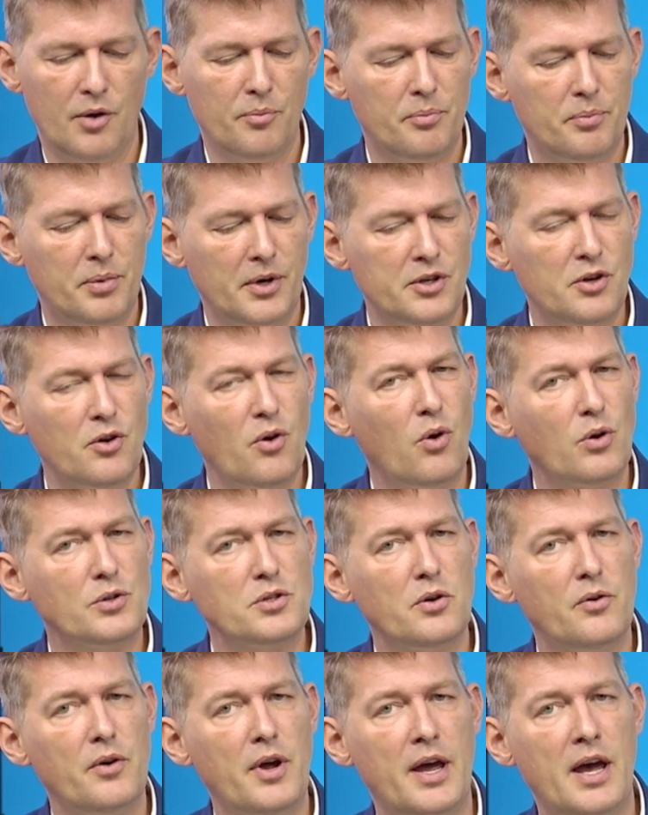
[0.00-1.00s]
But you
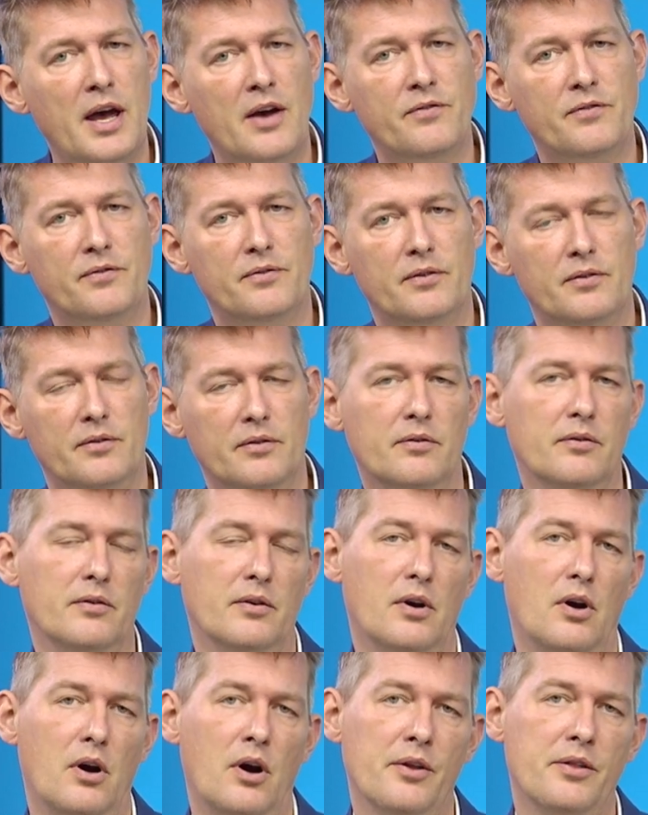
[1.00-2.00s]
also have
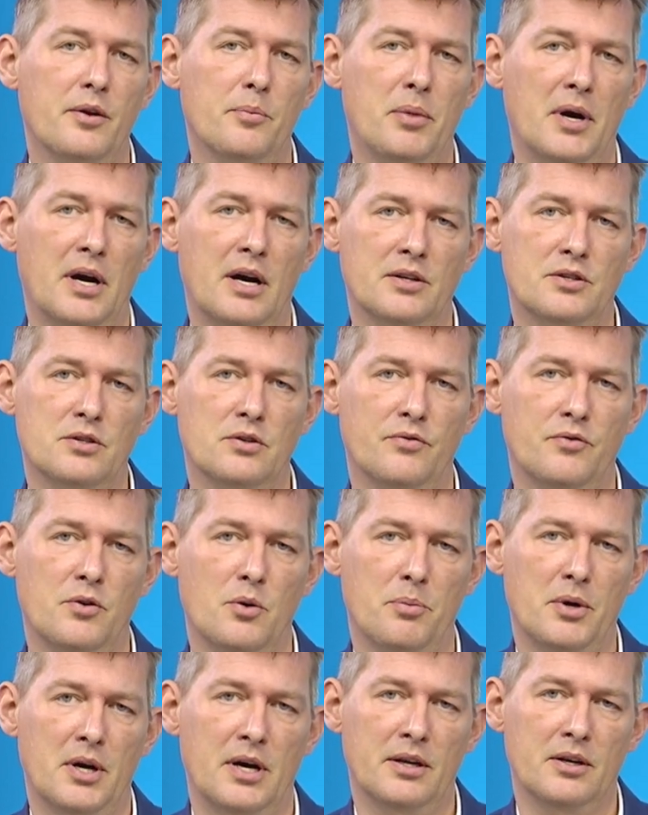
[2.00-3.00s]
other parts of your
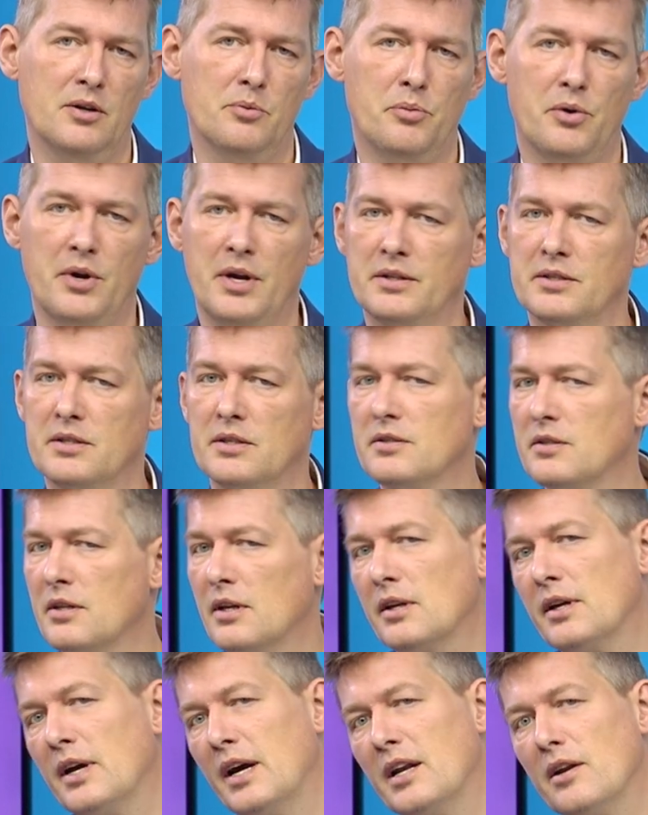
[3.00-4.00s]
partner practice
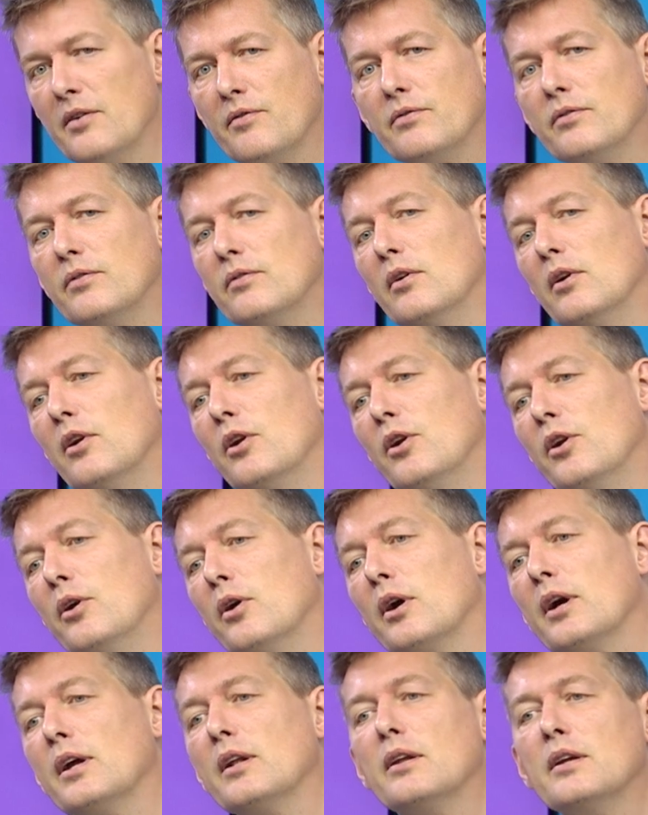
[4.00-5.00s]
that kind of
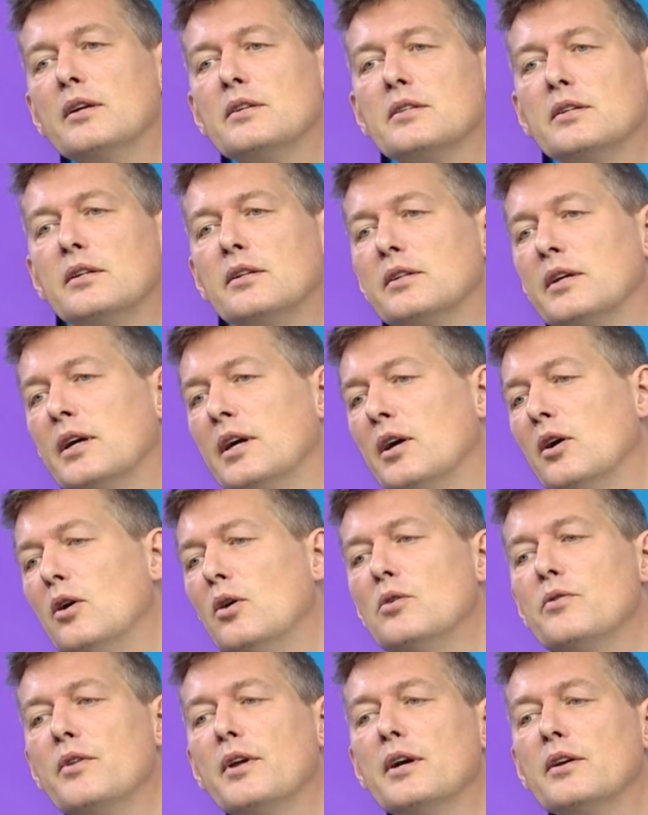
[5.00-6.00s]
look at this and say,
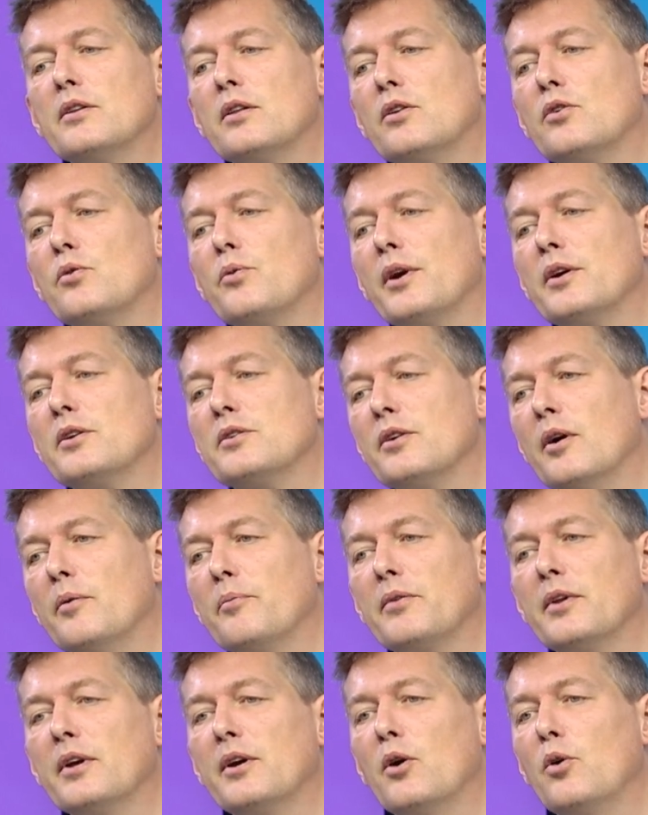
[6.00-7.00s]
oh, they're doing
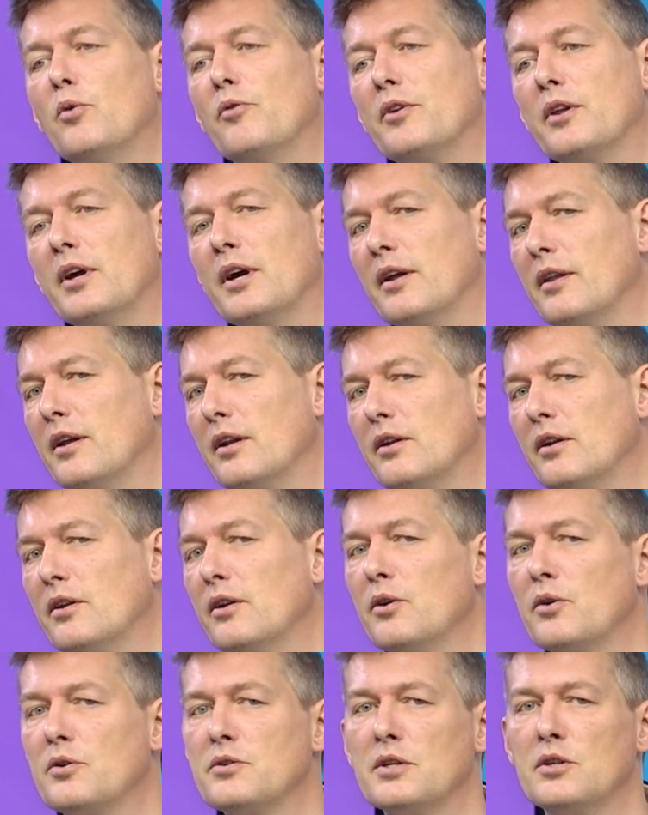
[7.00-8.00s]
something over there that
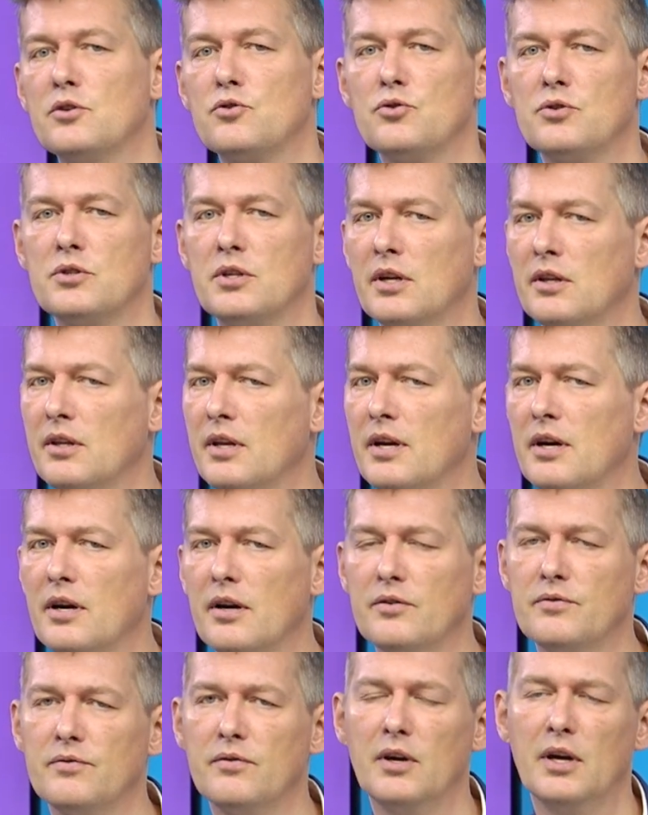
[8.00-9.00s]
looks interesting. They're